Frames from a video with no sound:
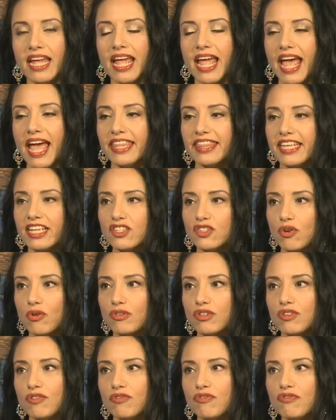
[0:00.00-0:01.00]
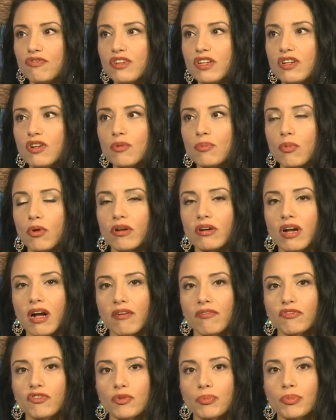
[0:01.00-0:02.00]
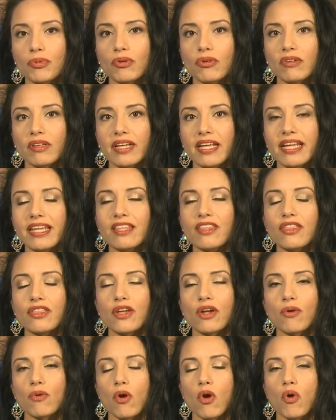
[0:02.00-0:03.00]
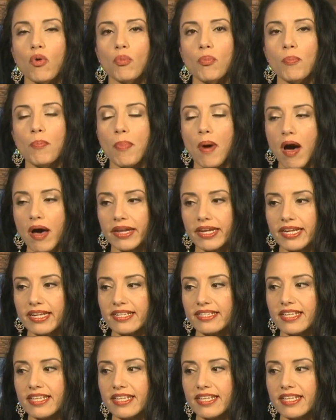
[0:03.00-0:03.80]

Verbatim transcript: and they start to feel more comfortable in their own bodies.